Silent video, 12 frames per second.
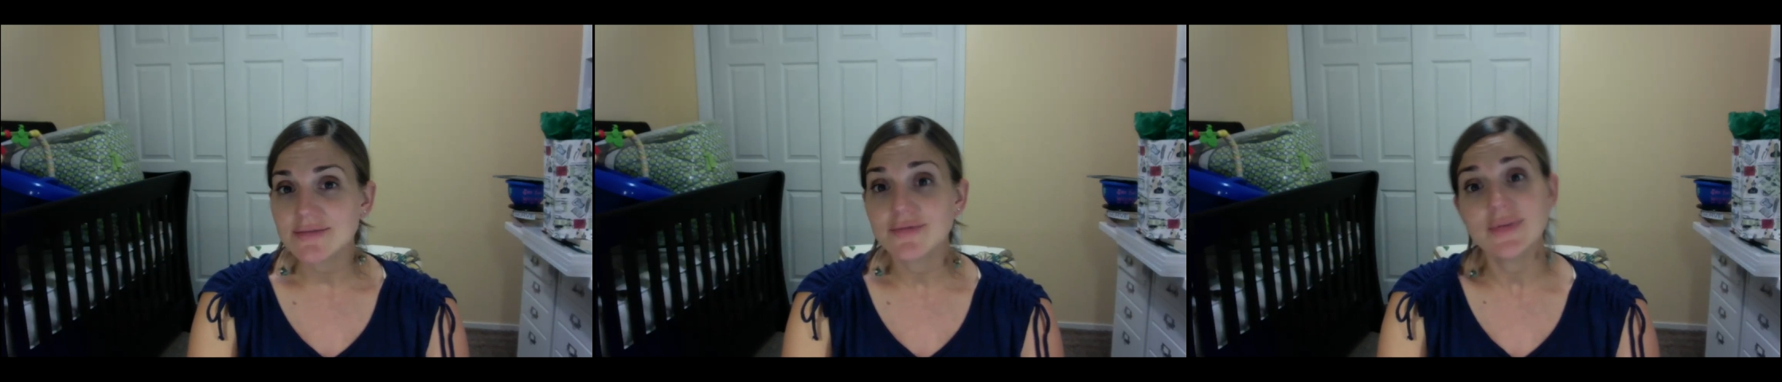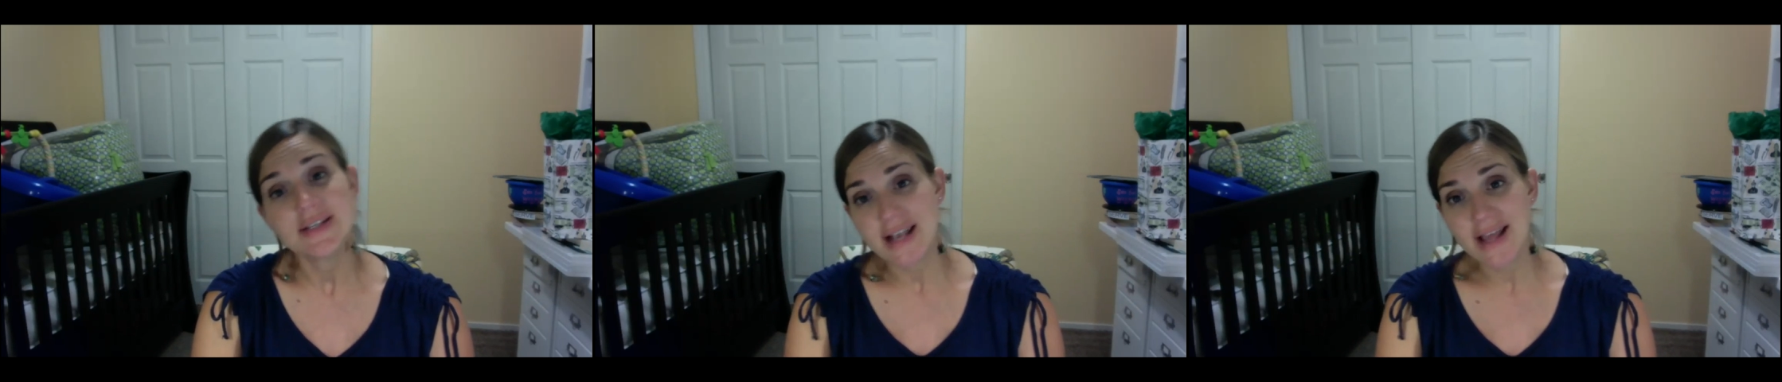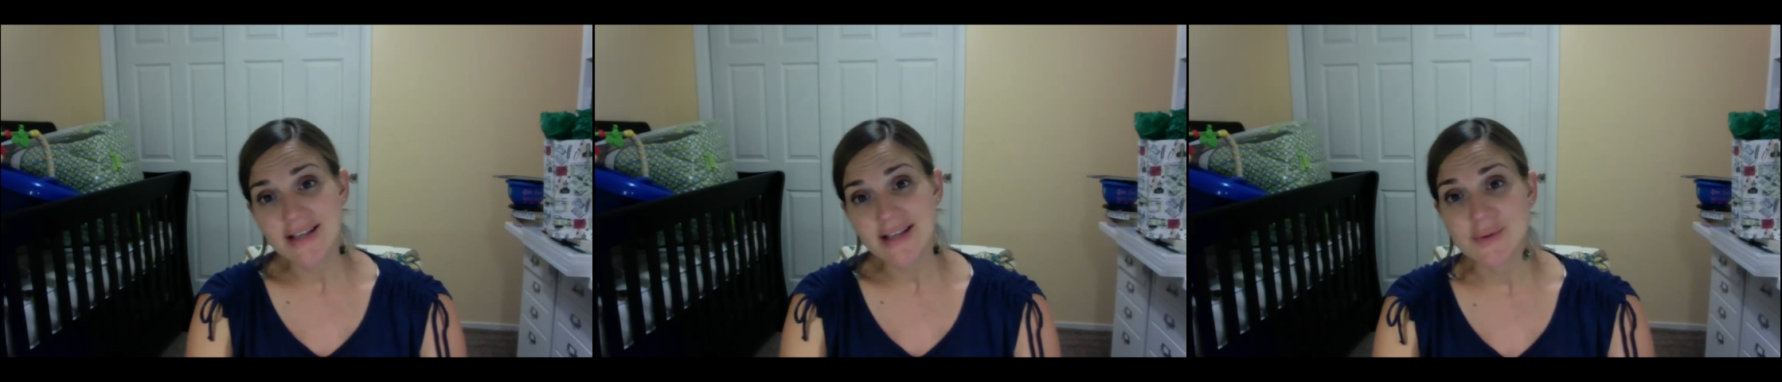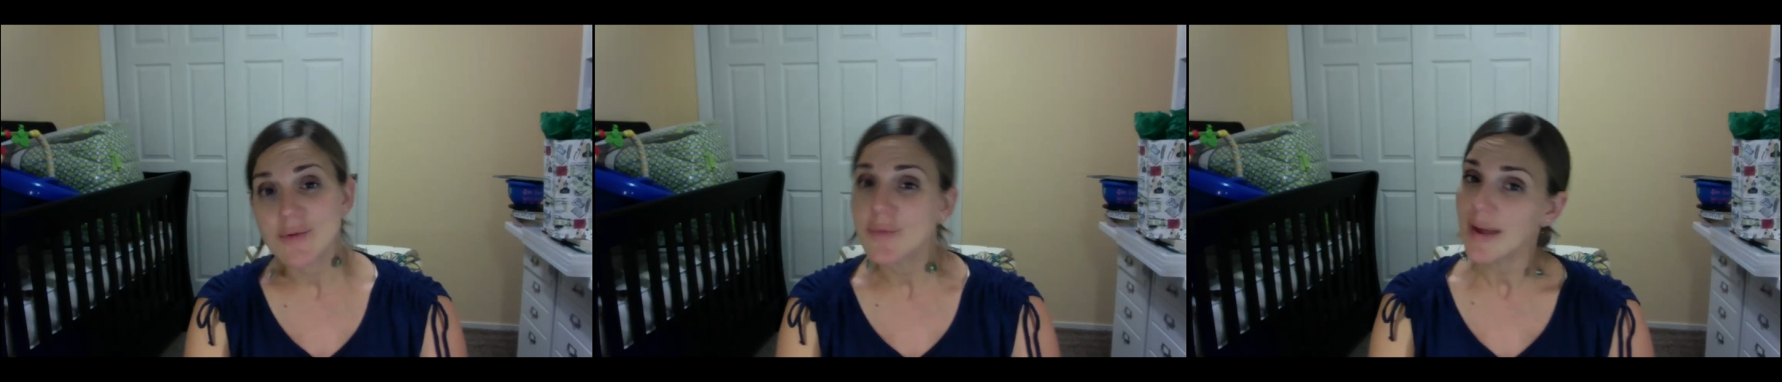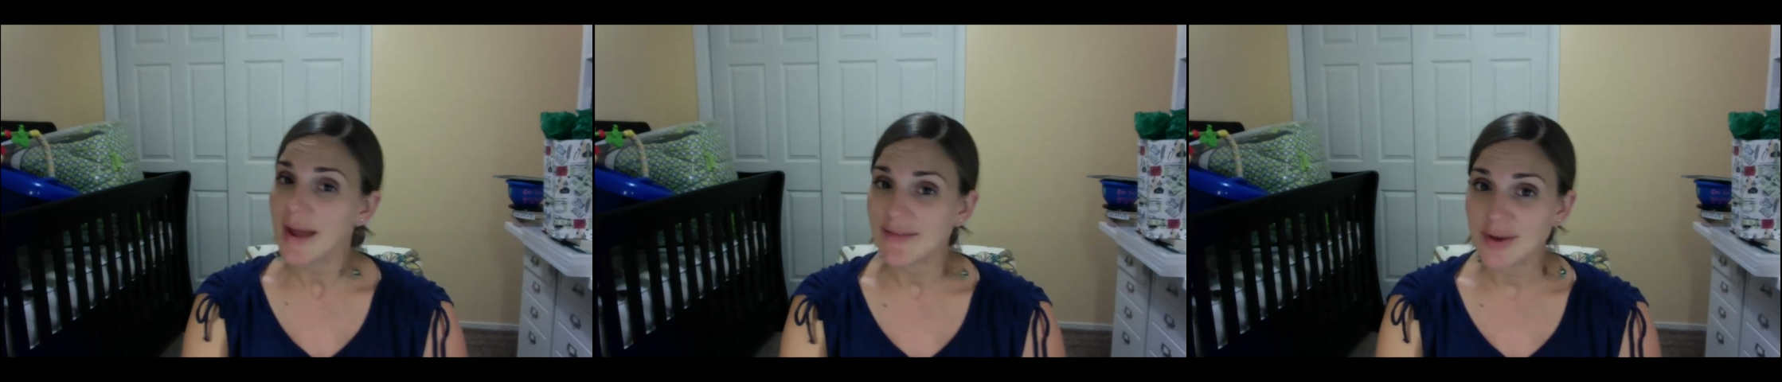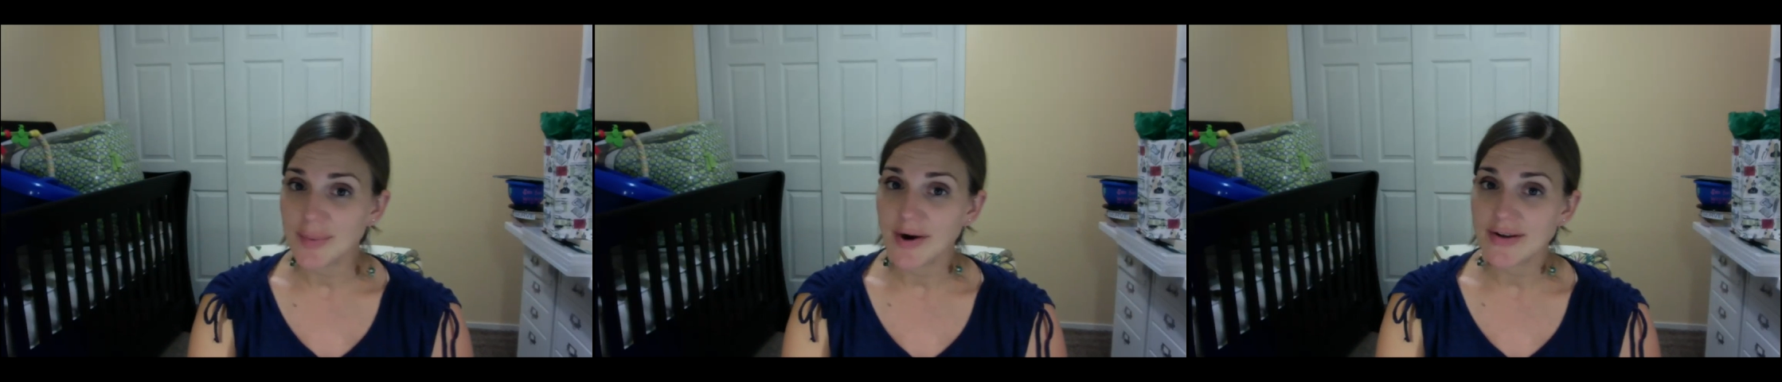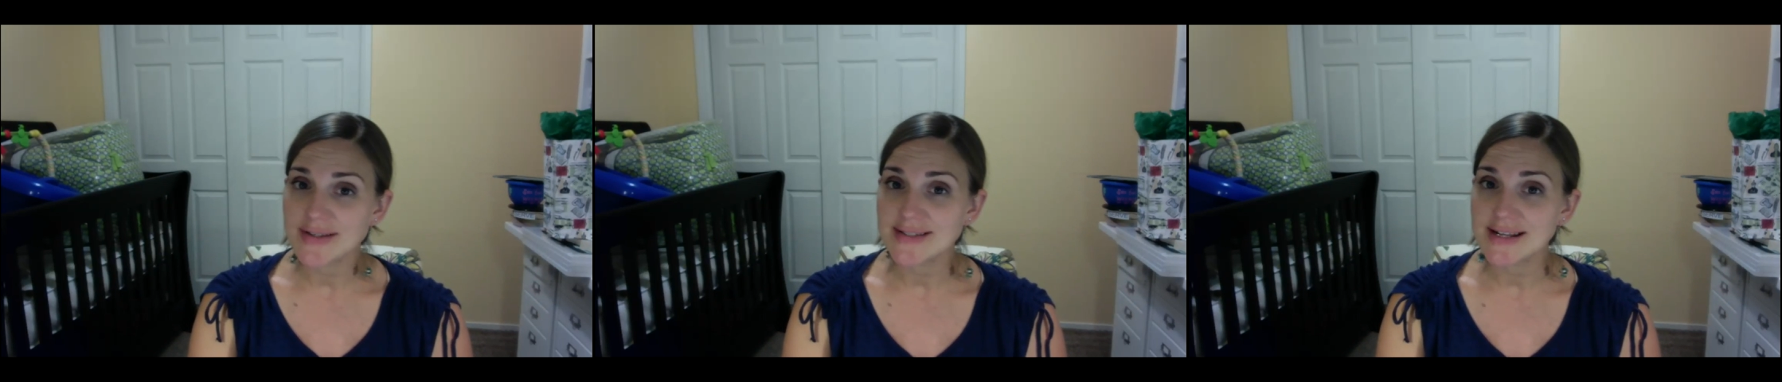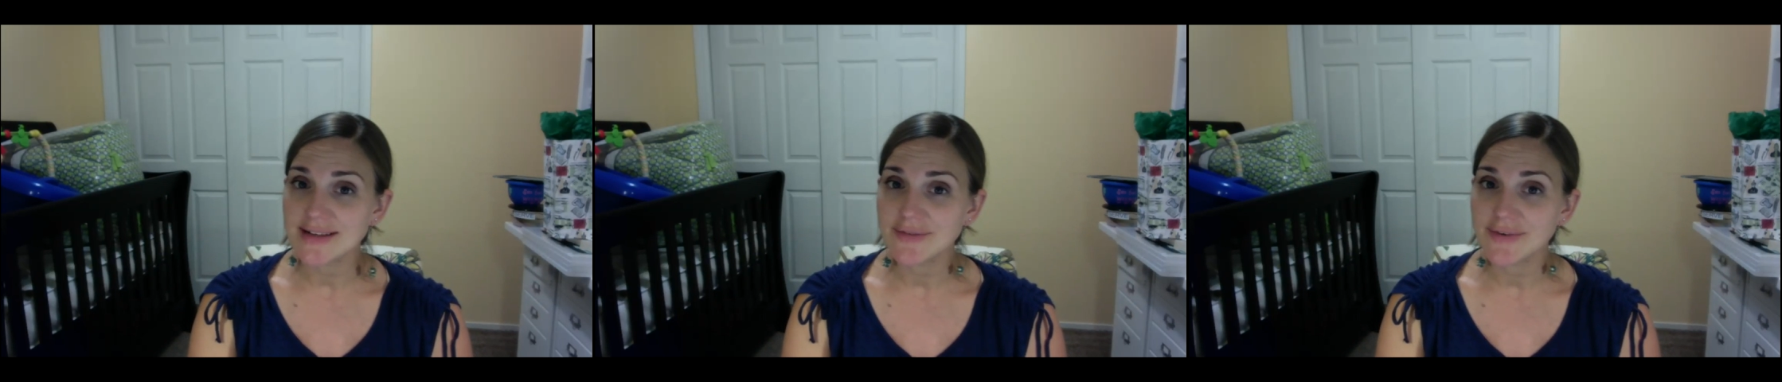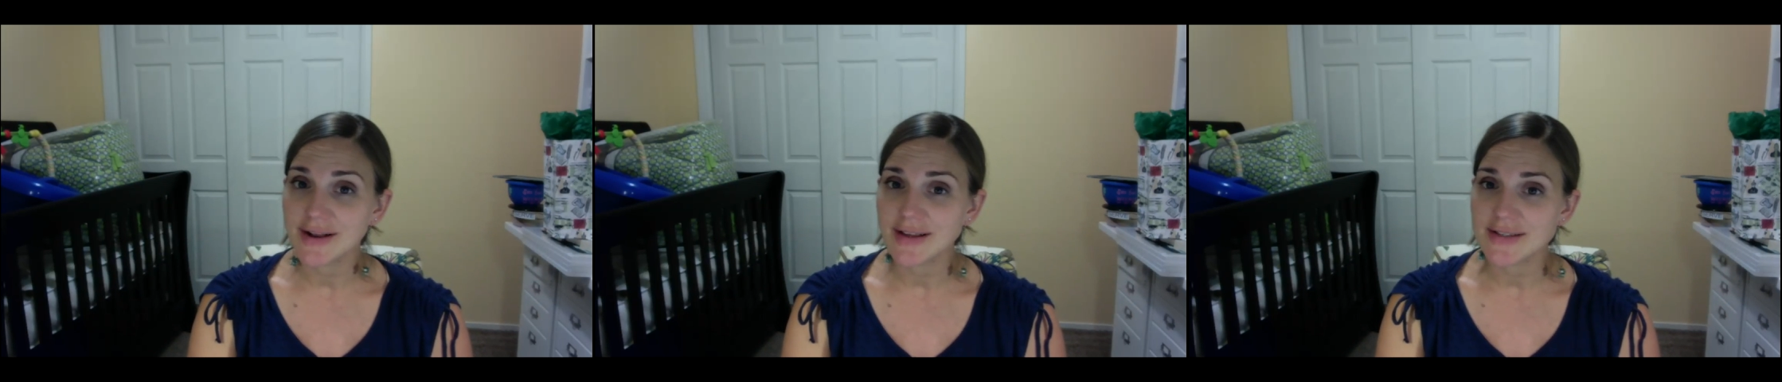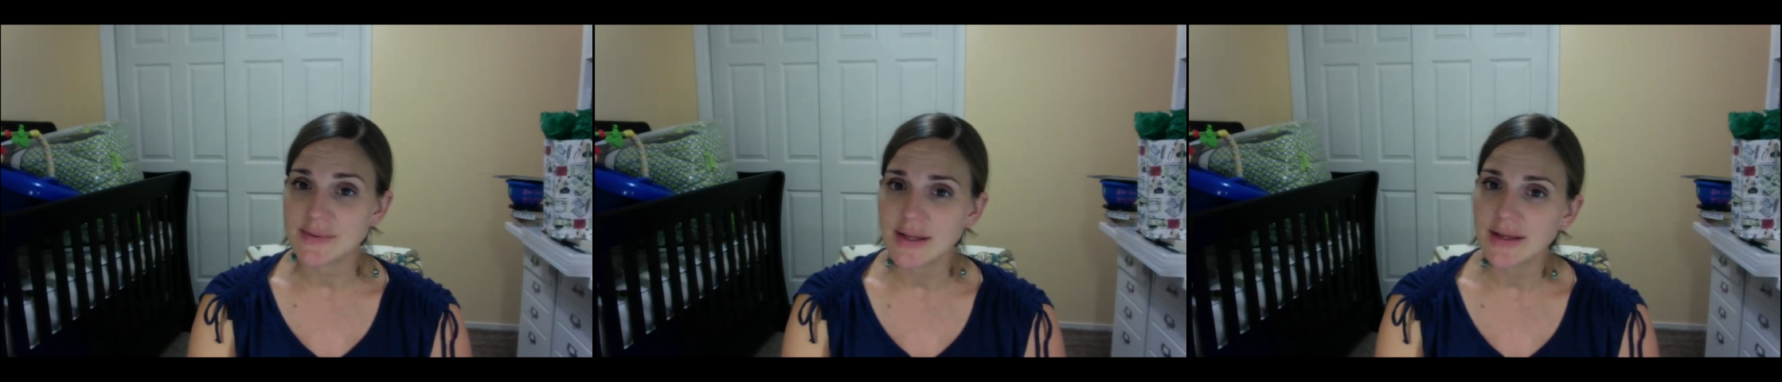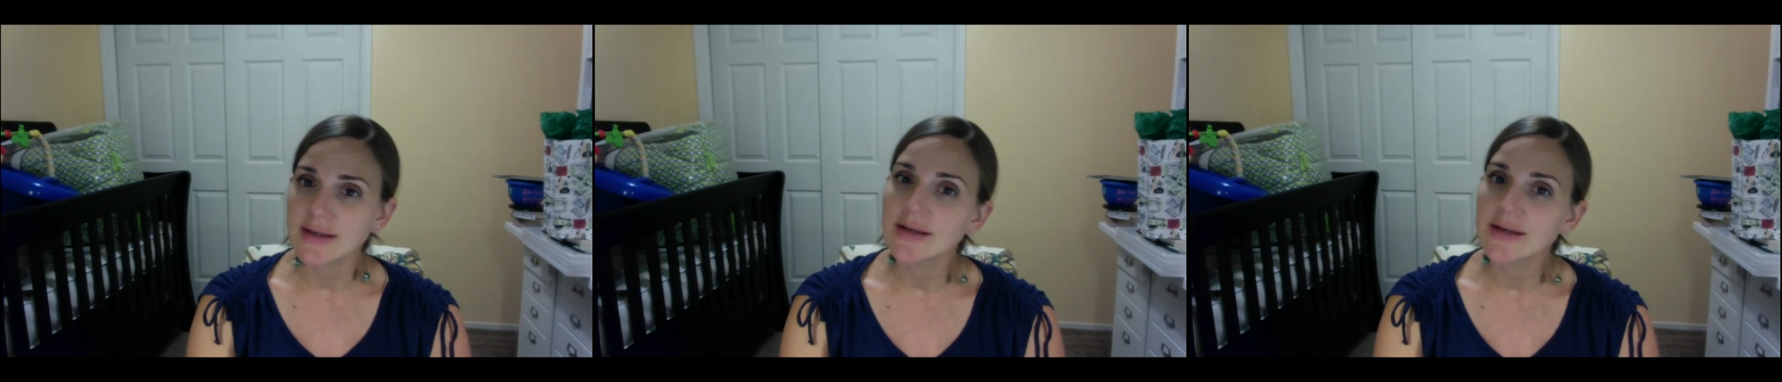into next week, will we have any parties dated for next week?